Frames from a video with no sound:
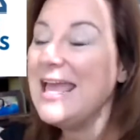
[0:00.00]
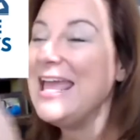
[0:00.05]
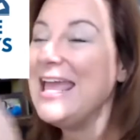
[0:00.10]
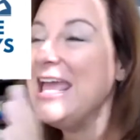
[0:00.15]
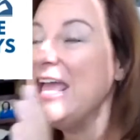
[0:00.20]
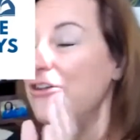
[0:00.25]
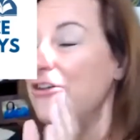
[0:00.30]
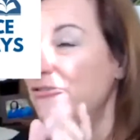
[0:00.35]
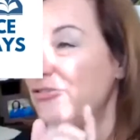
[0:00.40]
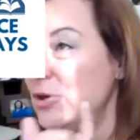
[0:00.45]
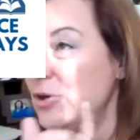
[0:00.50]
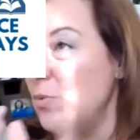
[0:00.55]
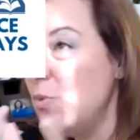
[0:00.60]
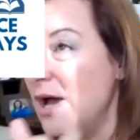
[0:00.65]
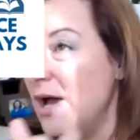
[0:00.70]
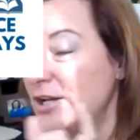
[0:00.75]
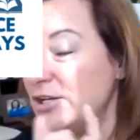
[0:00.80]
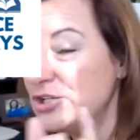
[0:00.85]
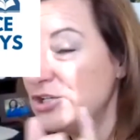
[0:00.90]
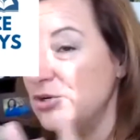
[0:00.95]
If you
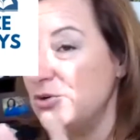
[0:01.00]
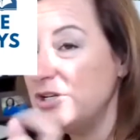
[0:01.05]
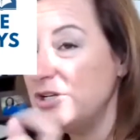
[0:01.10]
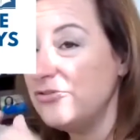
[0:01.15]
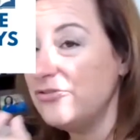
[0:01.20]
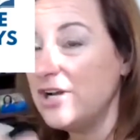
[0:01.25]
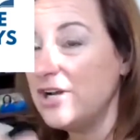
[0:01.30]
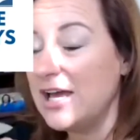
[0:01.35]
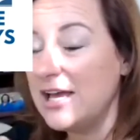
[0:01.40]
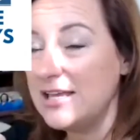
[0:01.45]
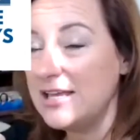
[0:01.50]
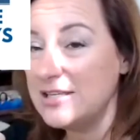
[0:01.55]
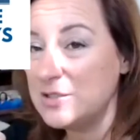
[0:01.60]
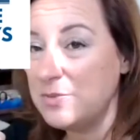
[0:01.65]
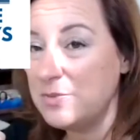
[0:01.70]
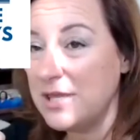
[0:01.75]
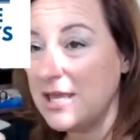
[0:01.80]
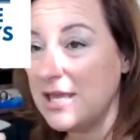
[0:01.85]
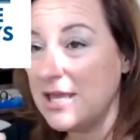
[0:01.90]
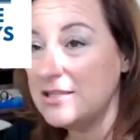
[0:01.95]
want two different
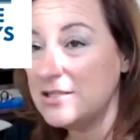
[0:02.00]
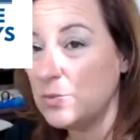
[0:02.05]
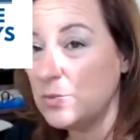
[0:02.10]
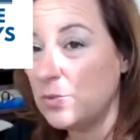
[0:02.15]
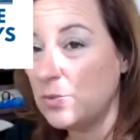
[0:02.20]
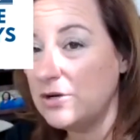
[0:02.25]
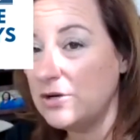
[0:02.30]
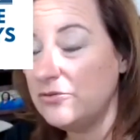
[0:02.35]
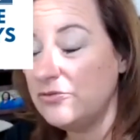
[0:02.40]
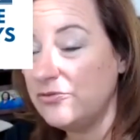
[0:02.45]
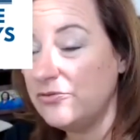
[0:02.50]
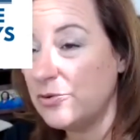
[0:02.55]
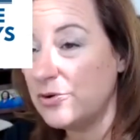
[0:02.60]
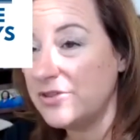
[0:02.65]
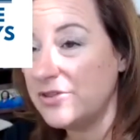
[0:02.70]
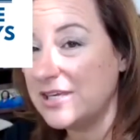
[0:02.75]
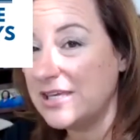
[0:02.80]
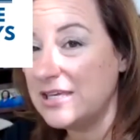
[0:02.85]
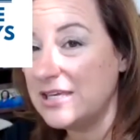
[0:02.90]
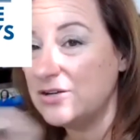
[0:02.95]
ISBNs, one for
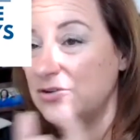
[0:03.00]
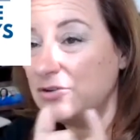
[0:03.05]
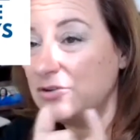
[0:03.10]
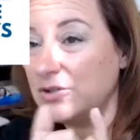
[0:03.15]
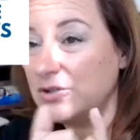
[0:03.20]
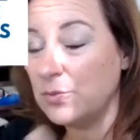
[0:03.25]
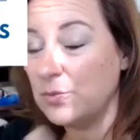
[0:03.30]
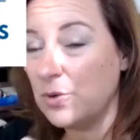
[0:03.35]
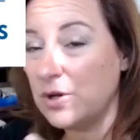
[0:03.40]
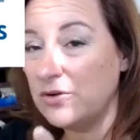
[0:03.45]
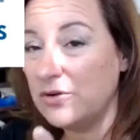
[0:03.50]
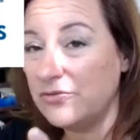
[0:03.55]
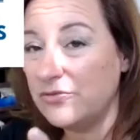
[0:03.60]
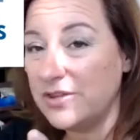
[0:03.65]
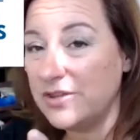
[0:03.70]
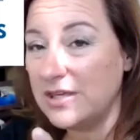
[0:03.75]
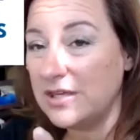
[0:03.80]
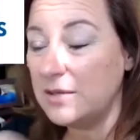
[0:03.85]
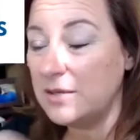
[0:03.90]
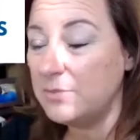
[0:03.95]
the Kindle and one for
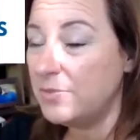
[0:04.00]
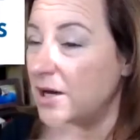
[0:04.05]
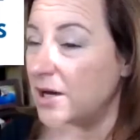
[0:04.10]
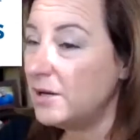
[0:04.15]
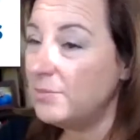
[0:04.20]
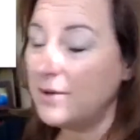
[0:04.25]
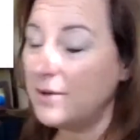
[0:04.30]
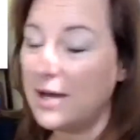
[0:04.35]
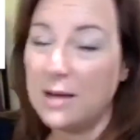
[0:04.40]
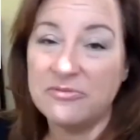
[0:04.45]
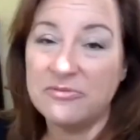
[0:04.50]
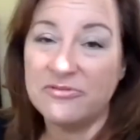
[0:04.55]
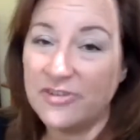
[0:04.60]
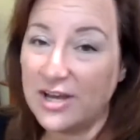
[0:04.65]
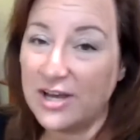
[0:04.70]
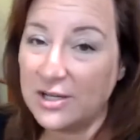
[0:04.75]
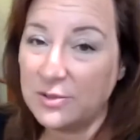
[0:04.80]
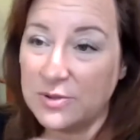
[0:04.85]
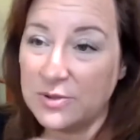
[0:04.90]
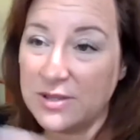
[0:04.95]
the EPUB, I'm
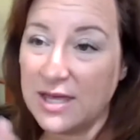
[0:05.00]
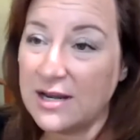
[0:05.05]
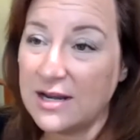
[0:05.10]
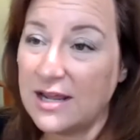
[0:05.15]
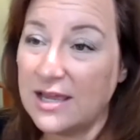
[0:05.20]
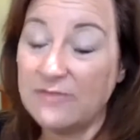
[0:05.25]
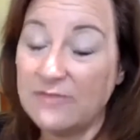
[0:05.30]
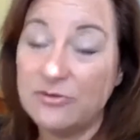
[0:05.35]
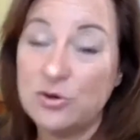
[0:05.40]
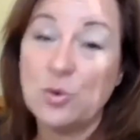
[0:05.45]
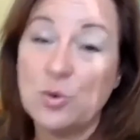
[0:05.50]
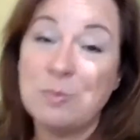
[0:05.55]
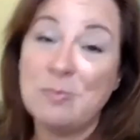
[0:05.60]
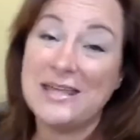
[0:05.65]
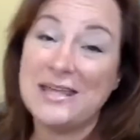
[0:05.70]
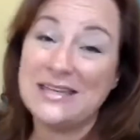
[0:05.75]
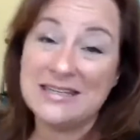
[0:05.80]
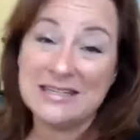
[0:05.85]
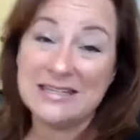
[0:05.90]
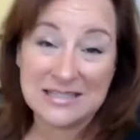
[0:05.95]
fine with that. I have no
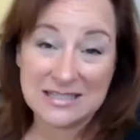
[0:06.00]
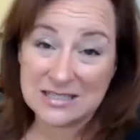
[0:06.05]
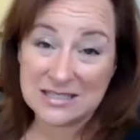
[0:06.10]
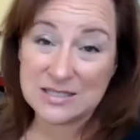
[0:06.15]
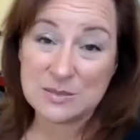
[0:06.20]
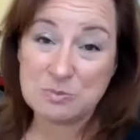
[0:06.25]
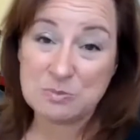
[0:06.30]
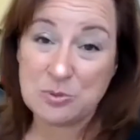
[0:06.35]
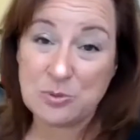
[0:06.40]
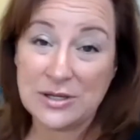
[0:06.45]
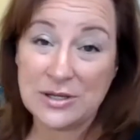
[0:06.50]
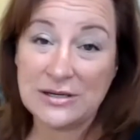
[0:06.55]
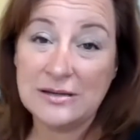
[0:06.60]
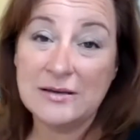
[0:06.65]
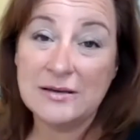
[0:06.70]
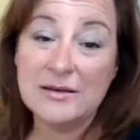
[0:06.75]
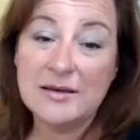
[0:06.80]
opinion at this point,